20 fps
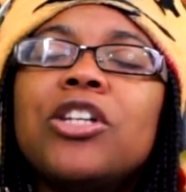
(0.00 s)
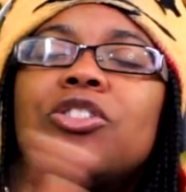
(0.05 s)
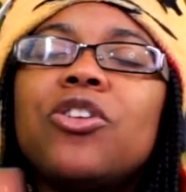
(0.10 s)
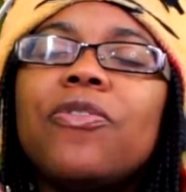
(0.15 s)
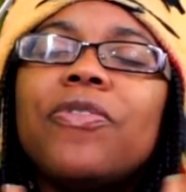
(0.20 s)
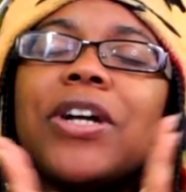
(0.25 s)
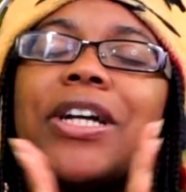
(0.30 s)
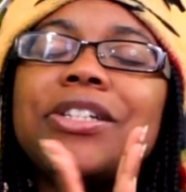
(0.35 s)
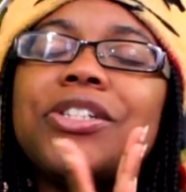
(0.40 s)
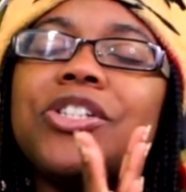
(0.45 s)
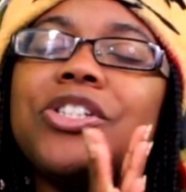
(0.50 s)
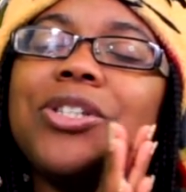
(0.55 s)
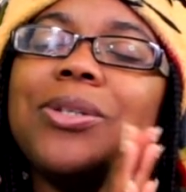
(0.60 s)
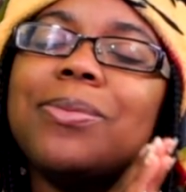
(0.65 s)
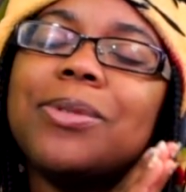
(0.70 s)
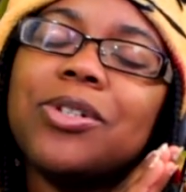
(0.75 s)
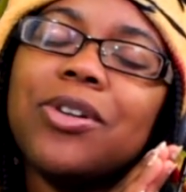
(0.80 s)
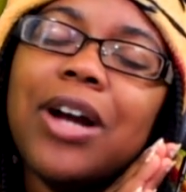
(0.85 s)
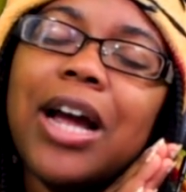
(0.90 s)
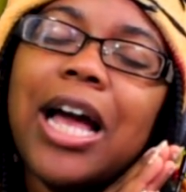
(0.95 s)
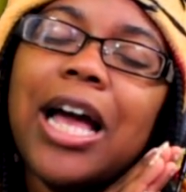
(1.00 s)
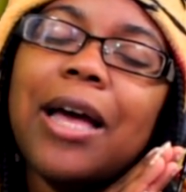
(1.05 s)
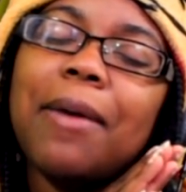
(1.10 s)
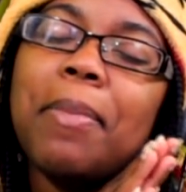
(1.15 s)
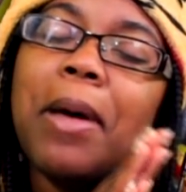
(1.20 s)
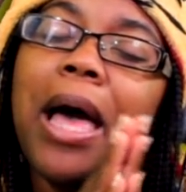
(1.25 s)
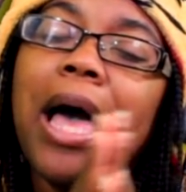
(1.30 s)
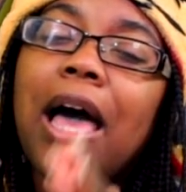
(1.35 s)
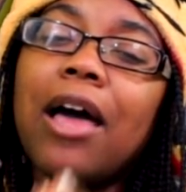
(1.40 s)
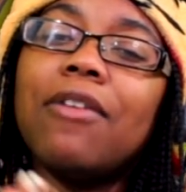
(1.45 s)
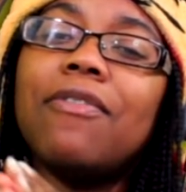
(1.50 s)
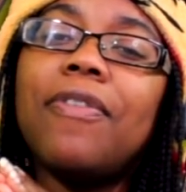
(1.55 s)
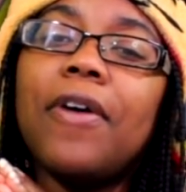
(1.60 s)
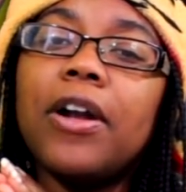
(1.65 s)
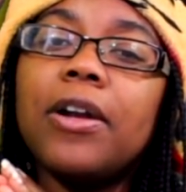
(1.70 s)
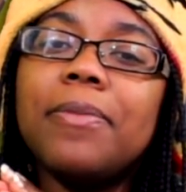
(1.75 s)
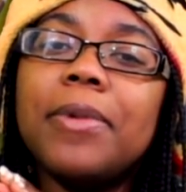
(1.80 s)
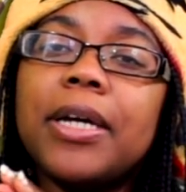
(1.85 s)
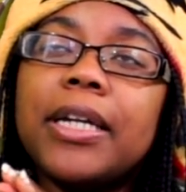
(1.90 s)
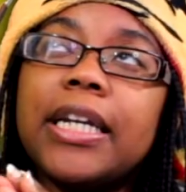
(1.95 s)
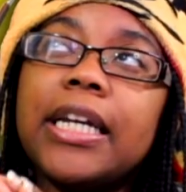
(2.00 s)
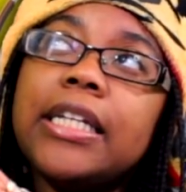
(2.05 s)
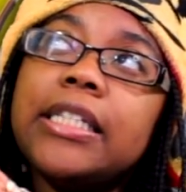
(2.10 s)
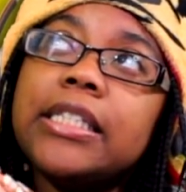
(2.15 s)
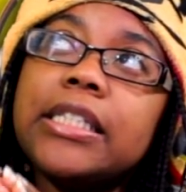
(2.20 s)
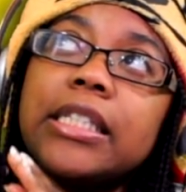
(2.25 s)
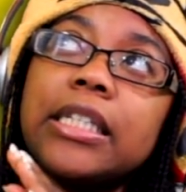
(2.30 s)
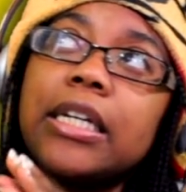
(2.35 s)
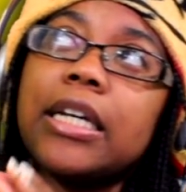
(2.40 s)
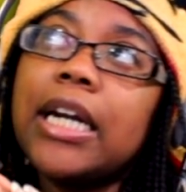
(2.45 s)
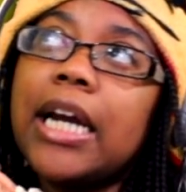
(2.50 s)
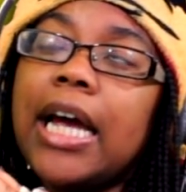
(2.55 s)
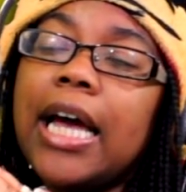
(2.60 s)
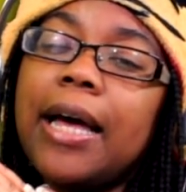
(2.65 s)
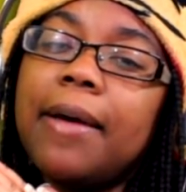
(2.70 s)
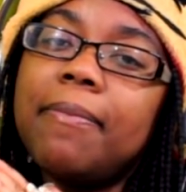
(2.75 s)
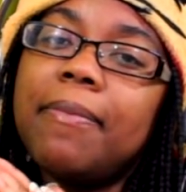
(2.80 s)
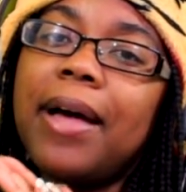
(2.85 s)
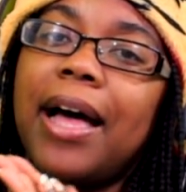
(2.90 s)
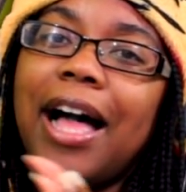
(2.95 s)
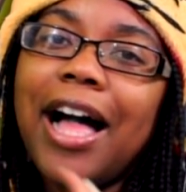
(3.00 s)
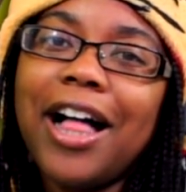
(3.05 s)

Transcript: Don't forget to subscribe and follow me on Instagram.